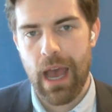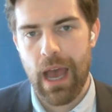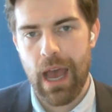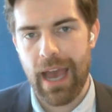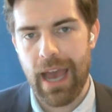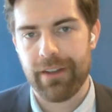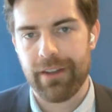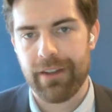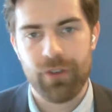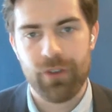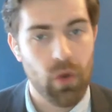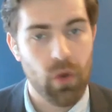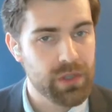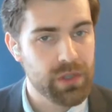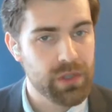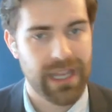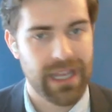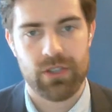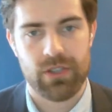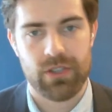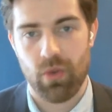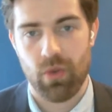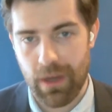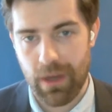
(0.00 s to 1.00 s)
And of course,
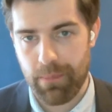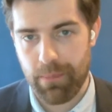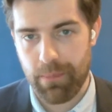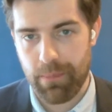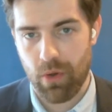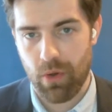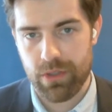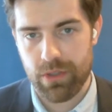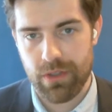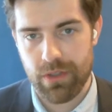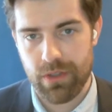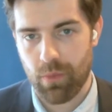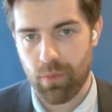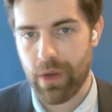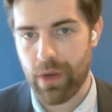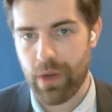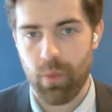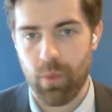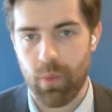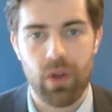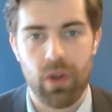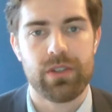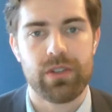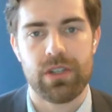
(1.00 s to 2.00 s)
that's all important. We
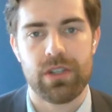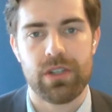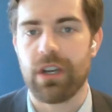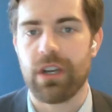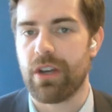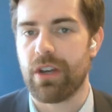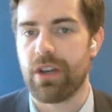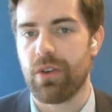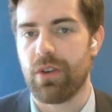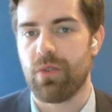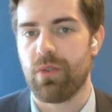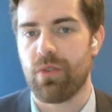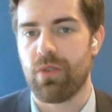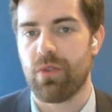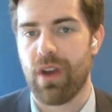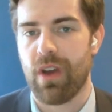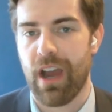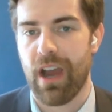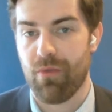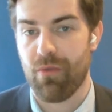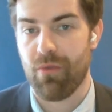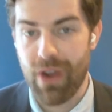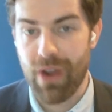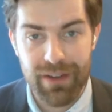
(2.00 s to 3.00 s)
want to know
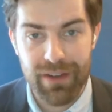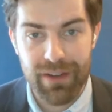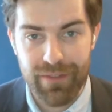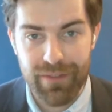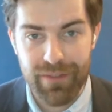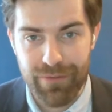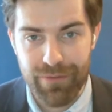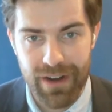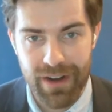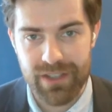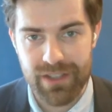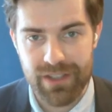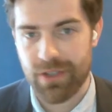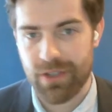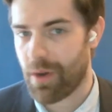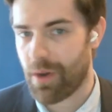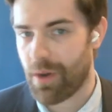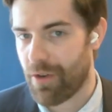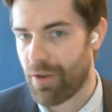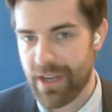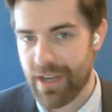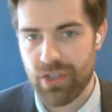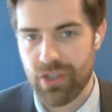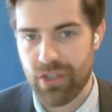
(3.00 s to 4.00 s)
relevant threats to
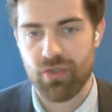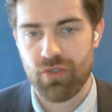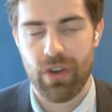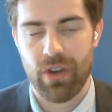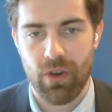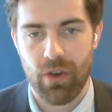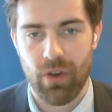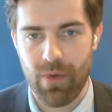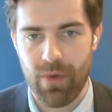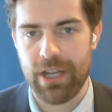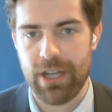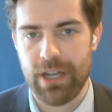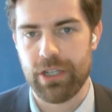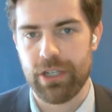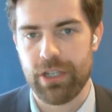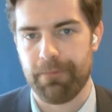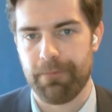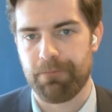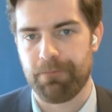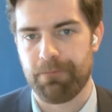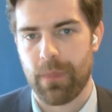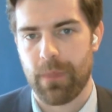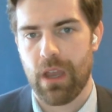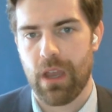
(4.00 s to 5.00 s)
our industry or region.
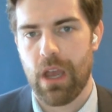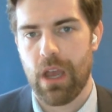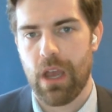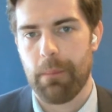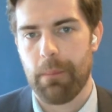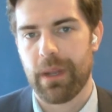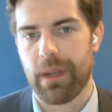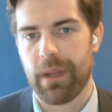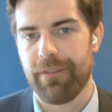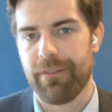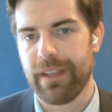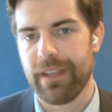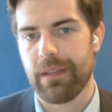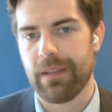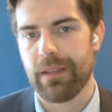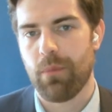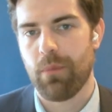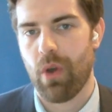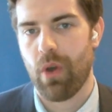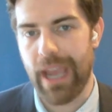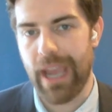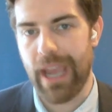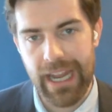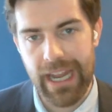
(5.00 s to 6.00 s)
But I think the
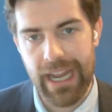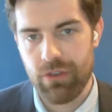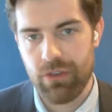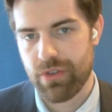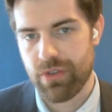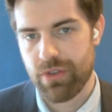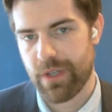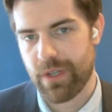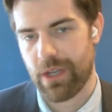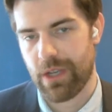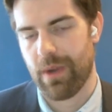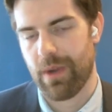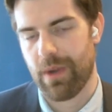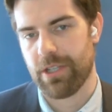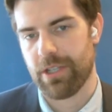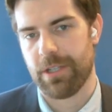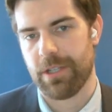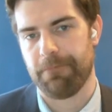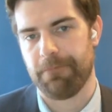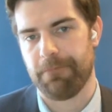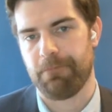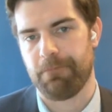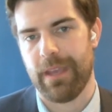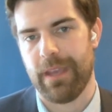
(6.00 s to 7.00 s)
more interesting
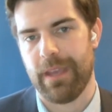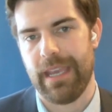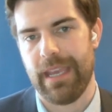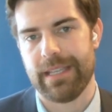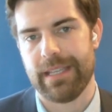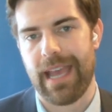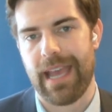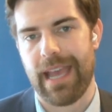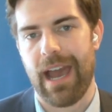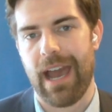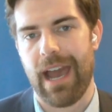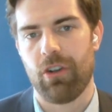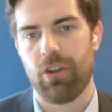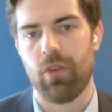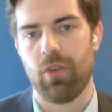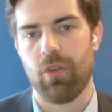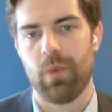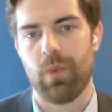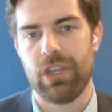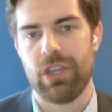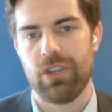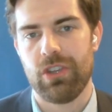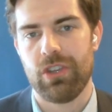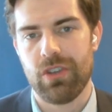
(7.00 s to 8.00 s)
question is how can
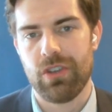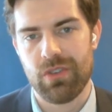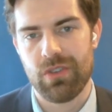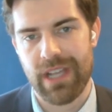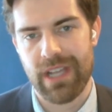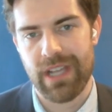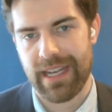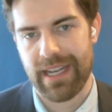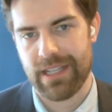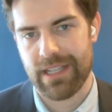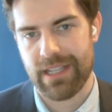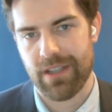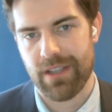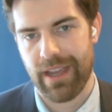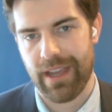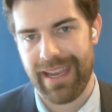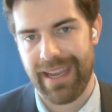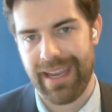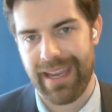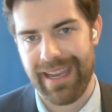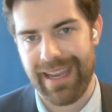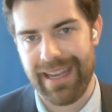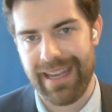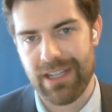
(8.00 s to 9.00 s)
we use that
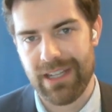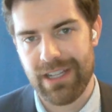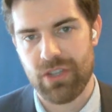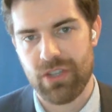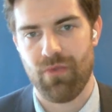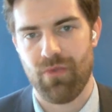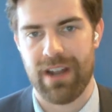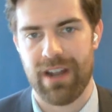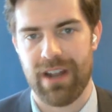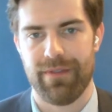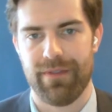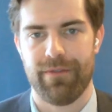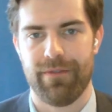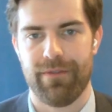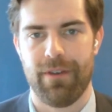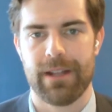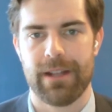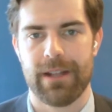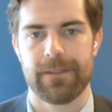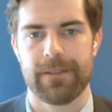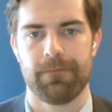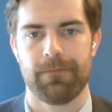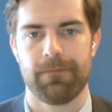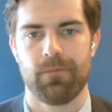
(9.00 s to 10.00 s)
insight into relevant
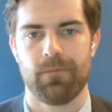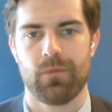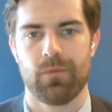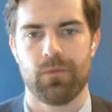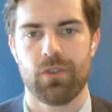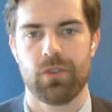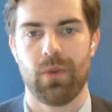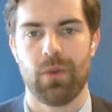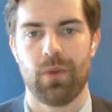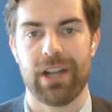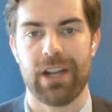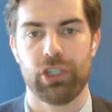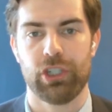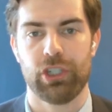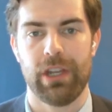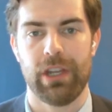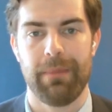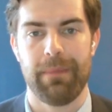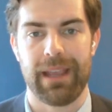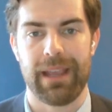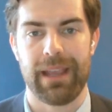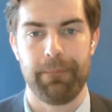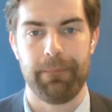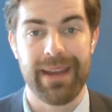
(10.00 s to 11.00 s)
threats to actually
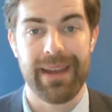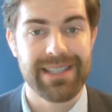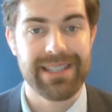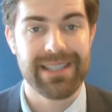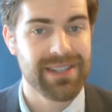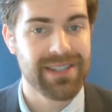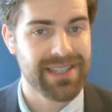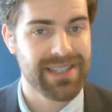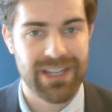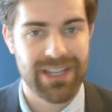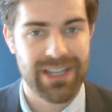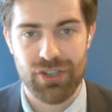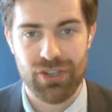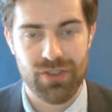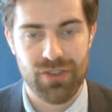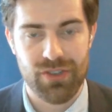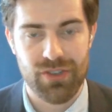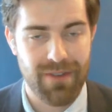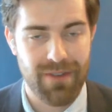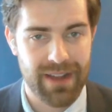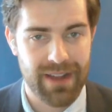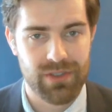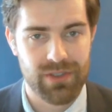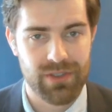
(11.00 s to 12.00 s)
make better decisions
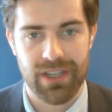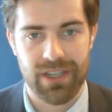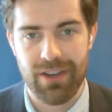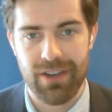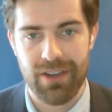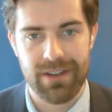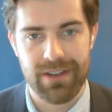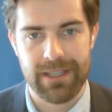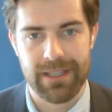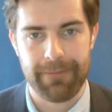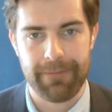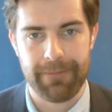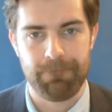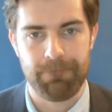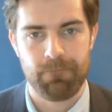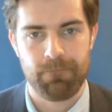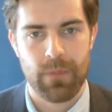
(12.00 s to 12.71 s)
around security?